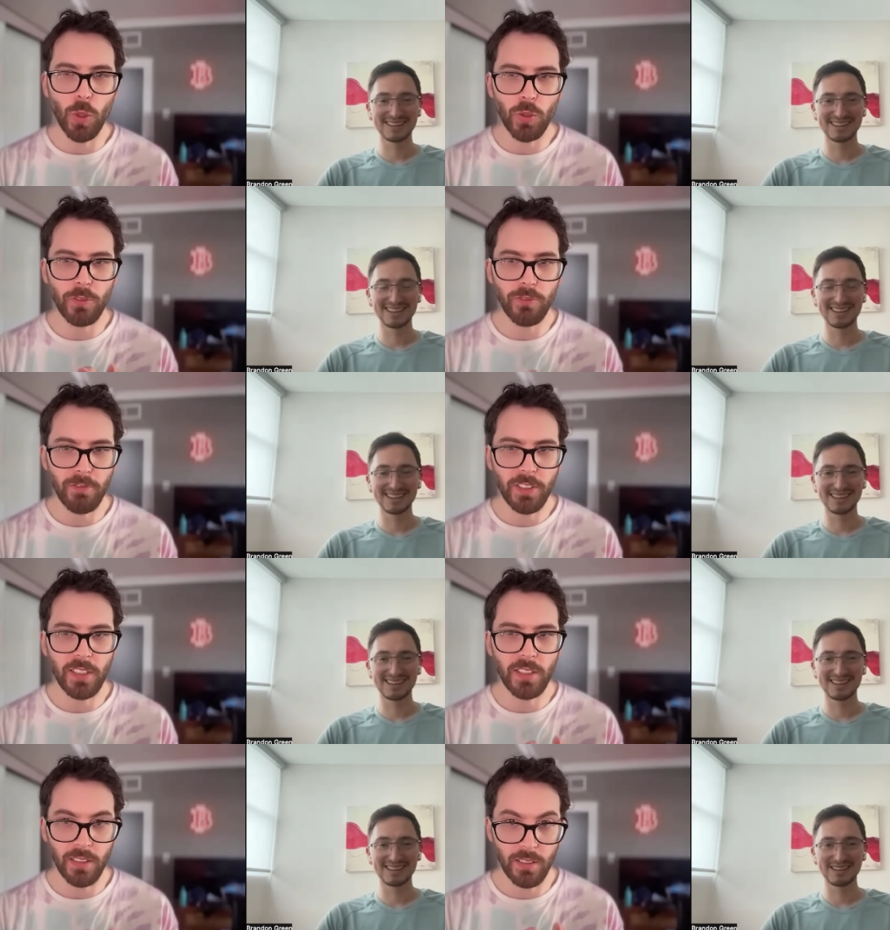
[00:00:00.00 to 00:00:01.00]
Speaker 1: hundred
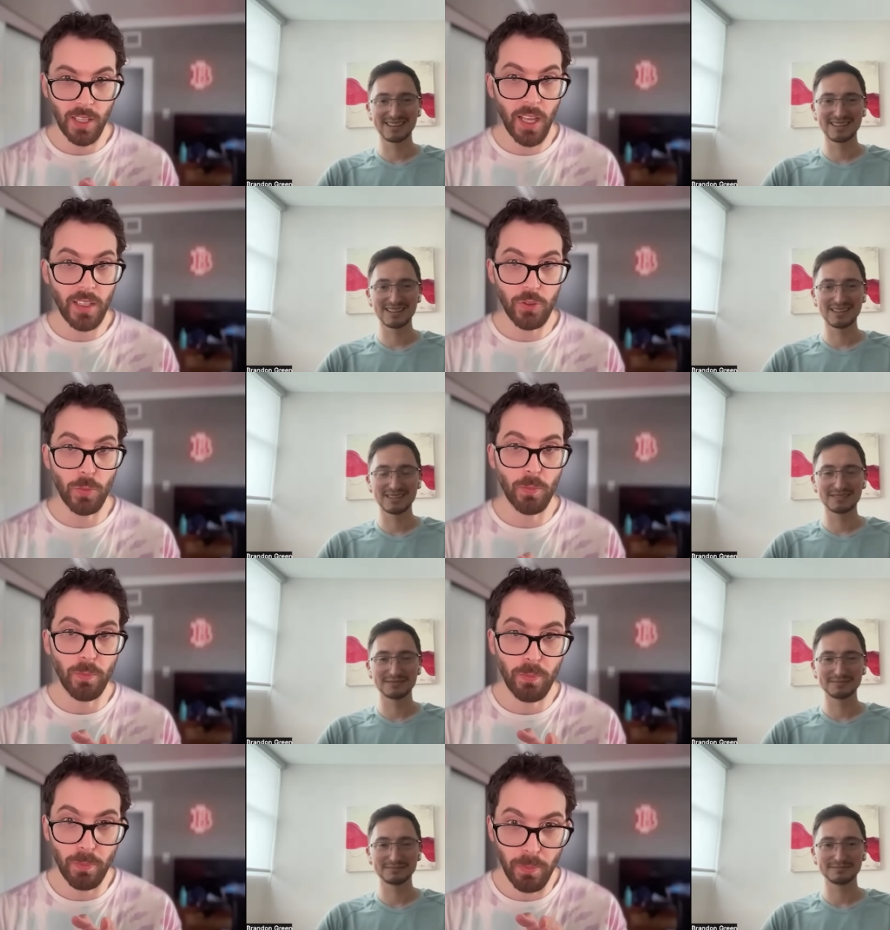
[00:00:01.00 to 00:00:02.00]
fifty K is your
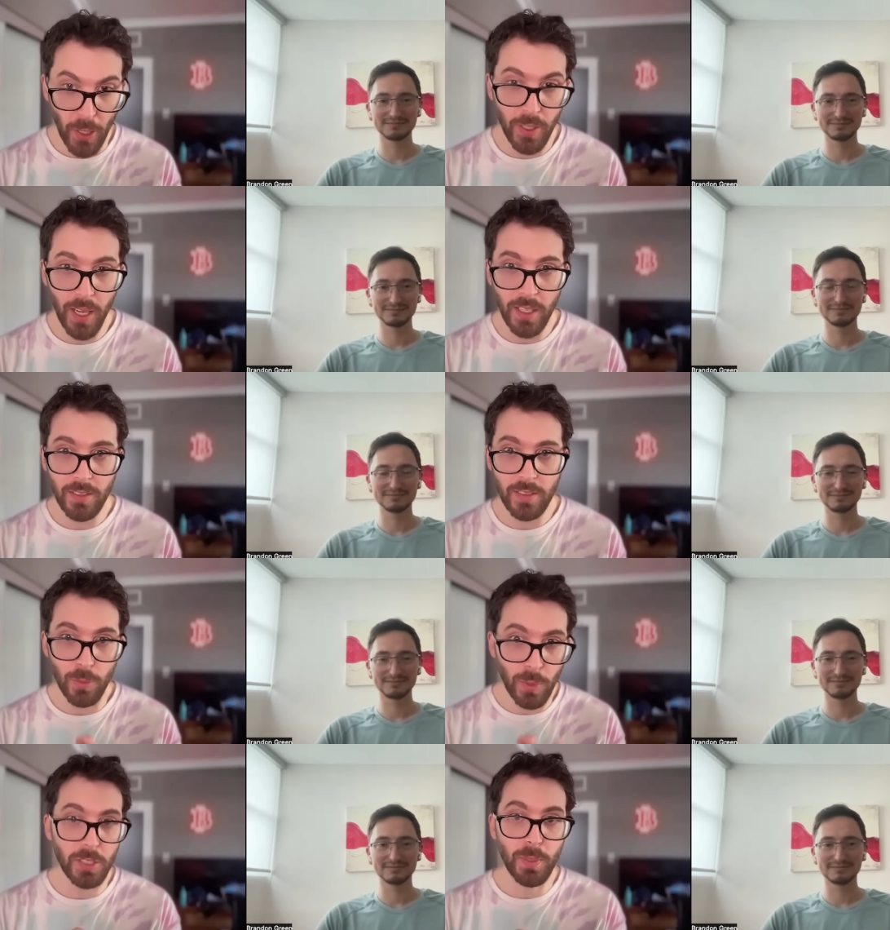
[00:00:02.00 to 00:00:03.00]
bear case, you
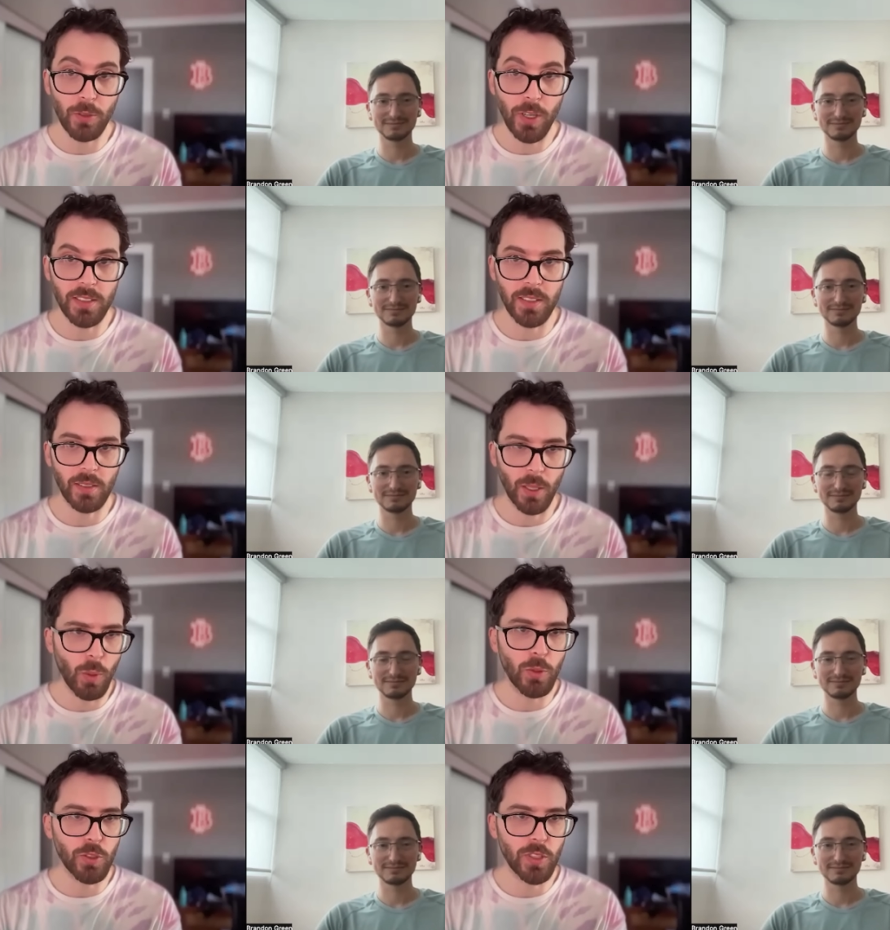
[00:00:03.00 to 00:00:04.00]
must be crazy. Like, what
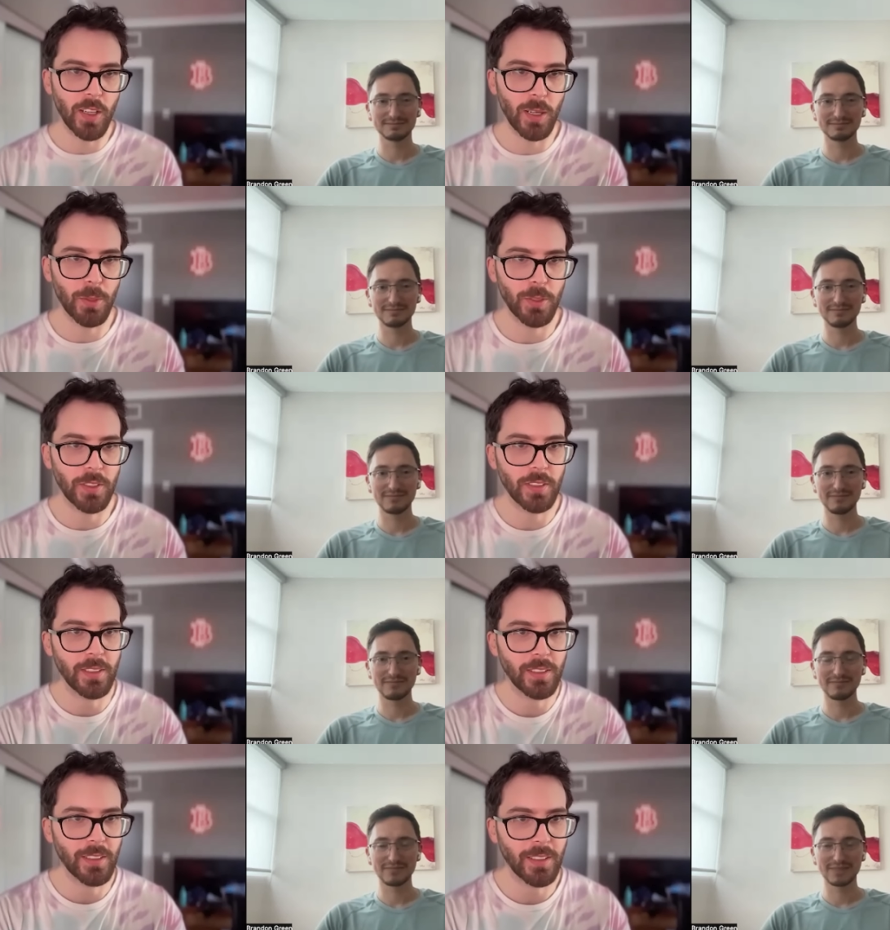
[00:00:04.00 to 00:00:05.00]
would you say to that person?
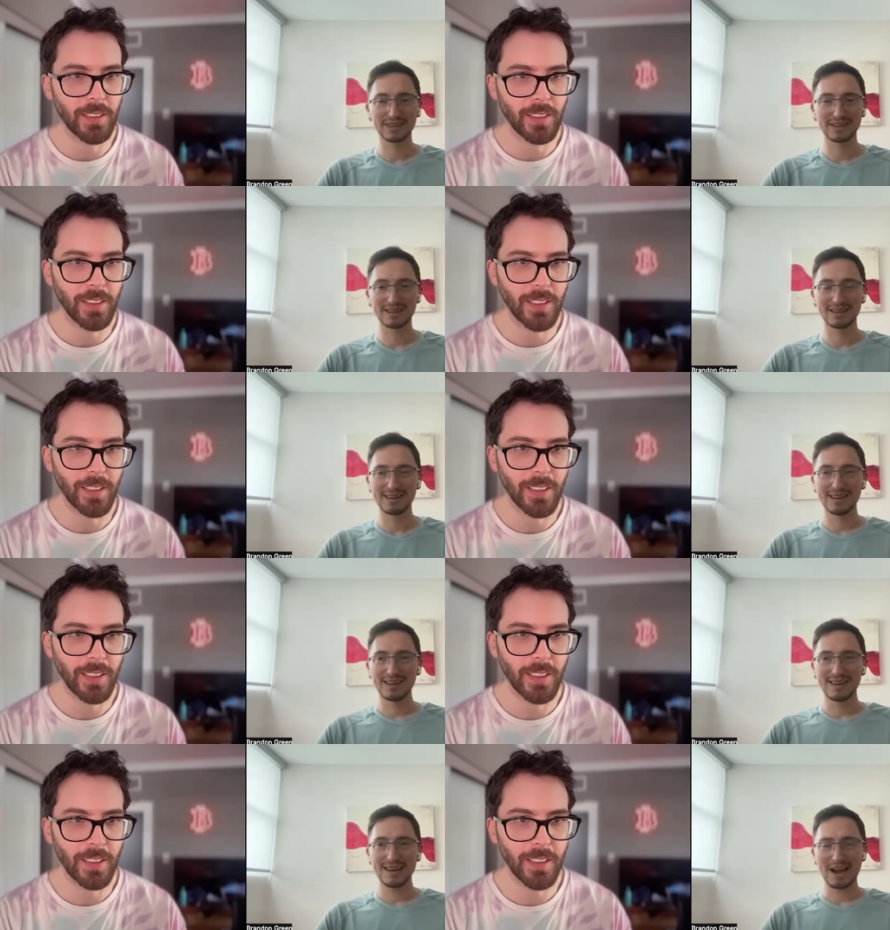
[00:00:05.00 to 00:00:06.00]

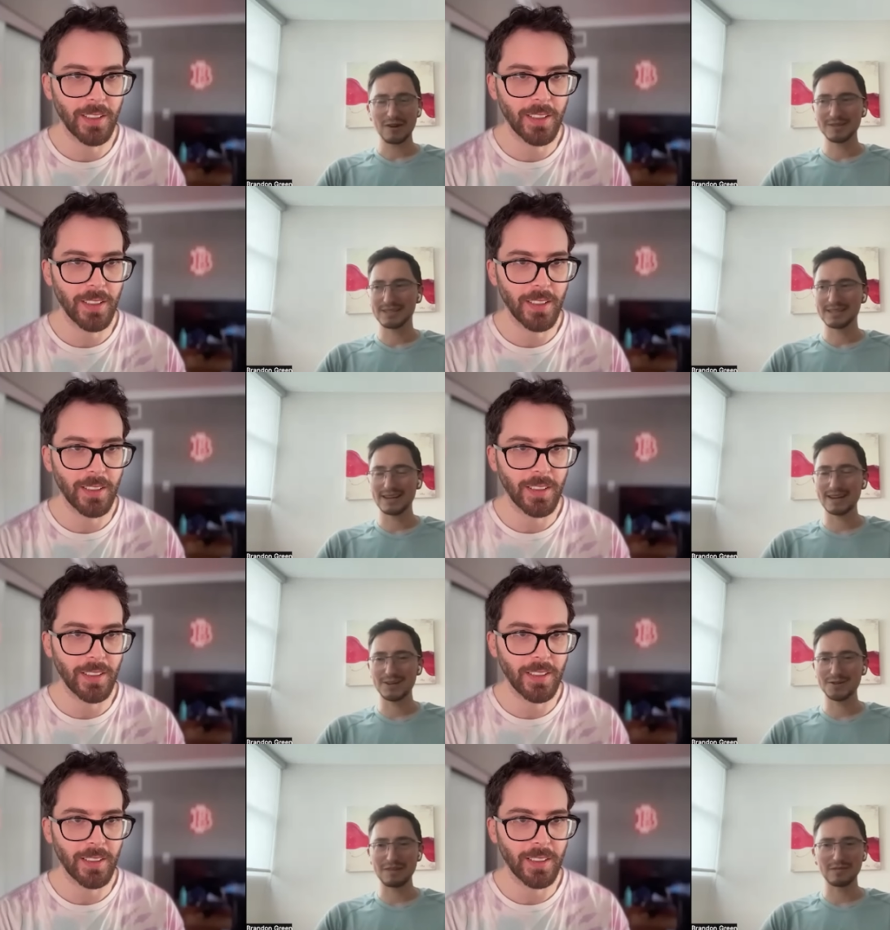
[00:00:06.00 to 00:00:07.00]
Speaker 2: I would say
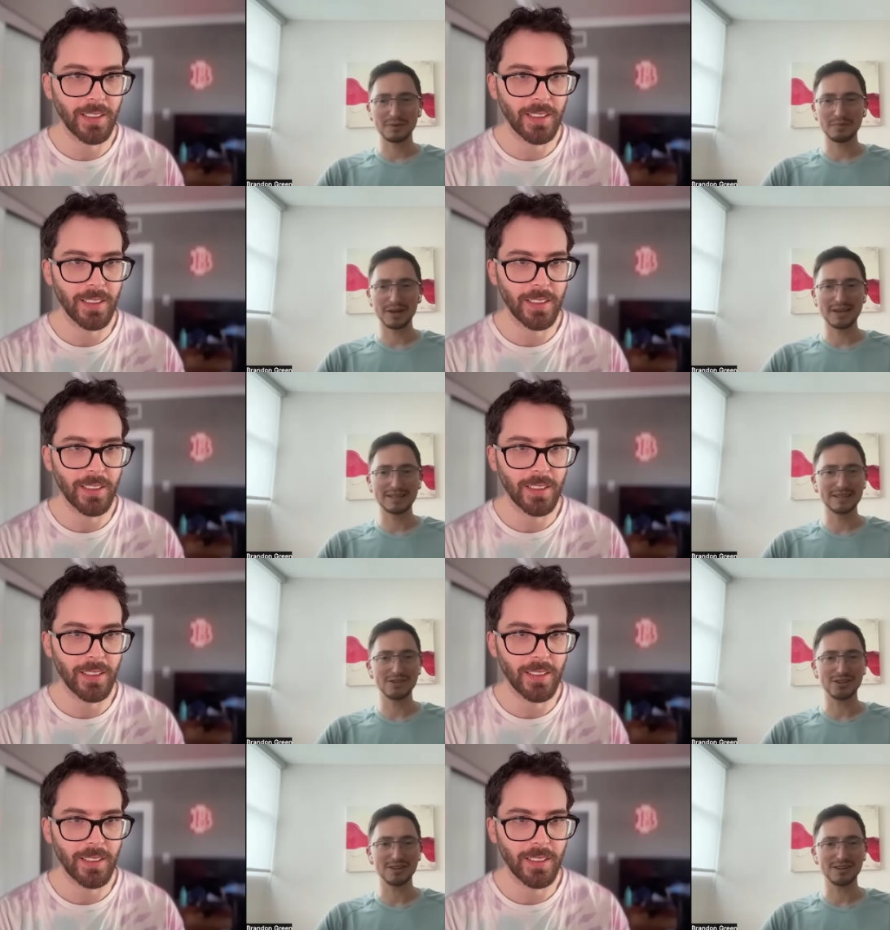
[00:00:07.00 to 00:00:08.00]
you haven't been paying
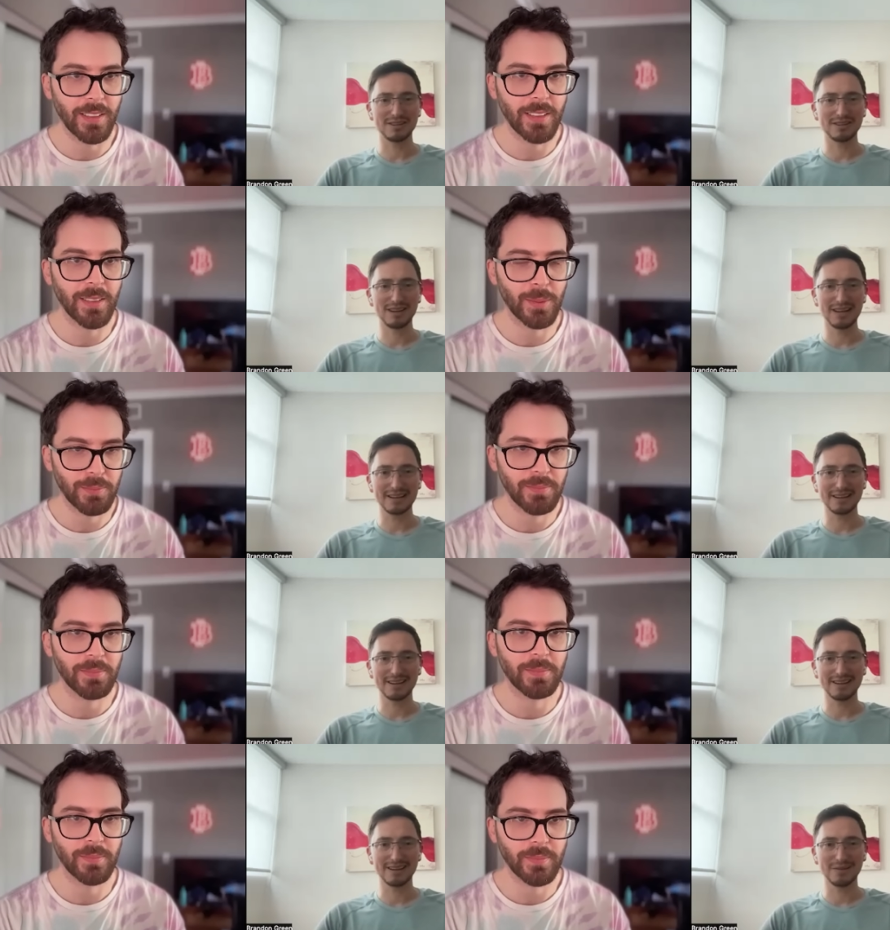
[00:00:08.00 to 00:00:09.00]
attention. Like,
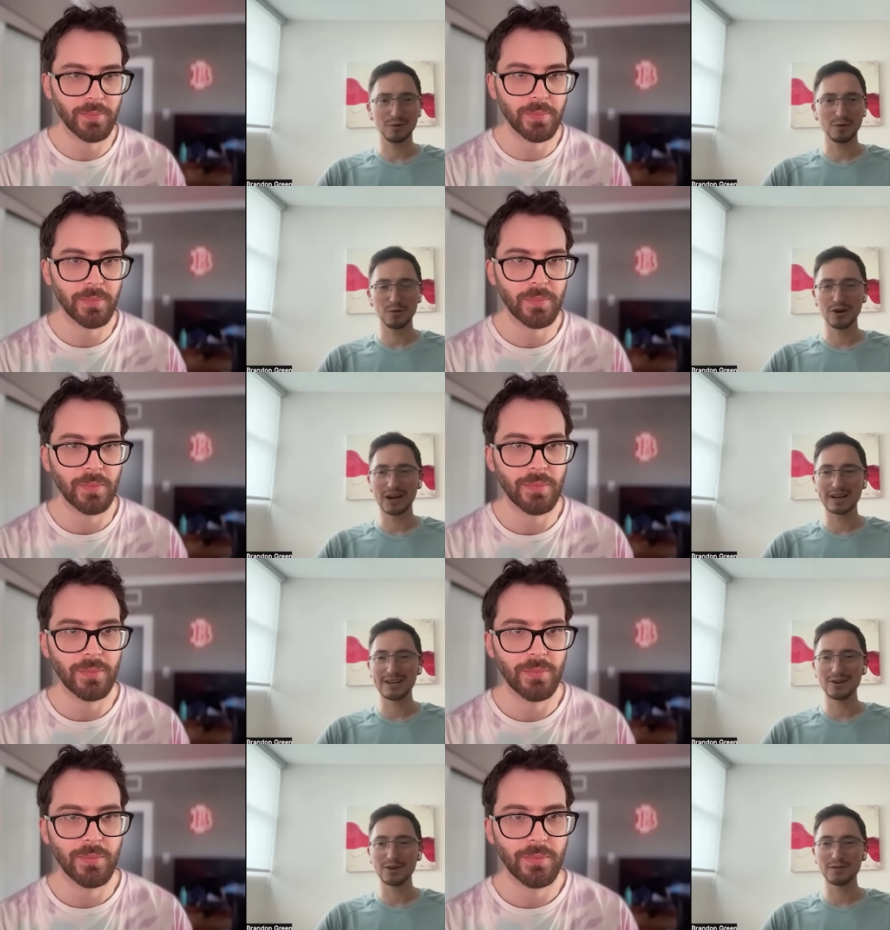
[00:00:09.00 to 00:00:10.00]
uh, we're, we're not
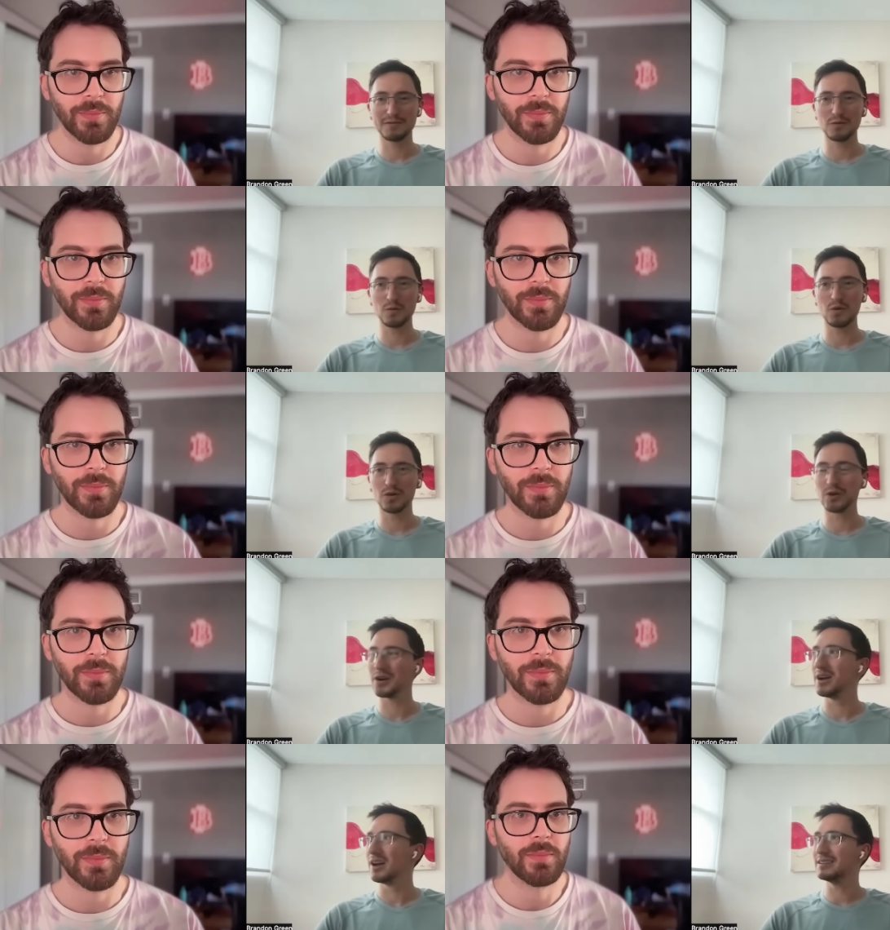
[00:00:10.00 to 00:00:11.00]
here
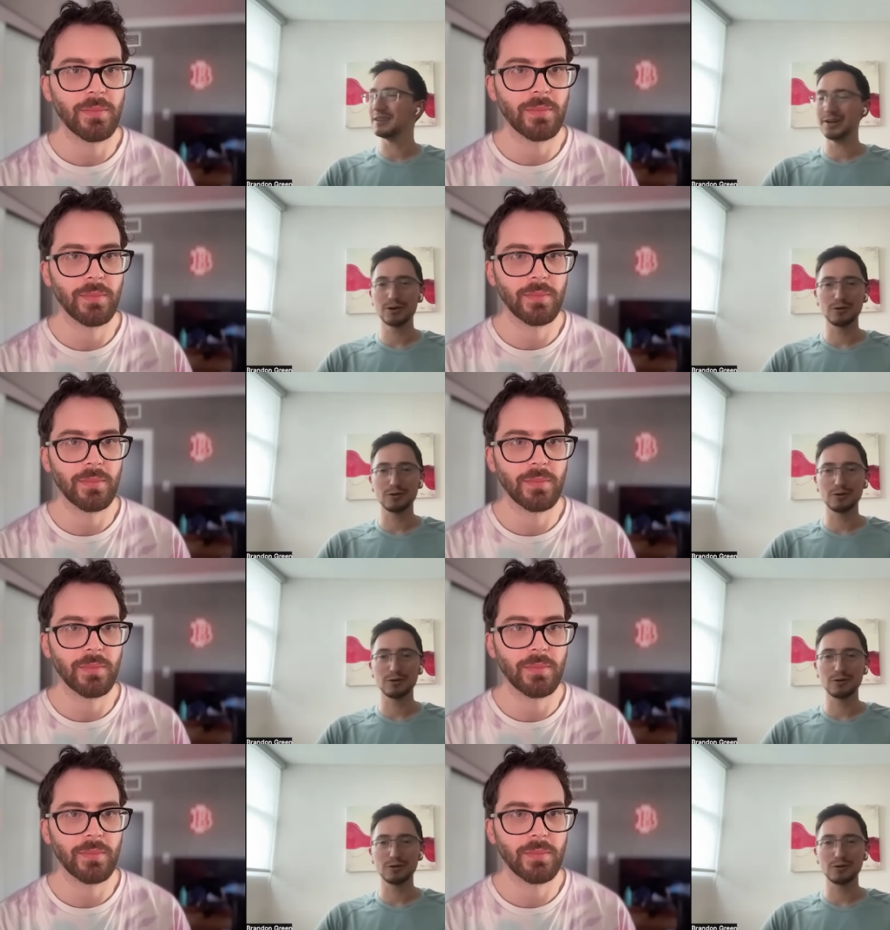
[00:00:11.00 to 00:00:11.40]
for linear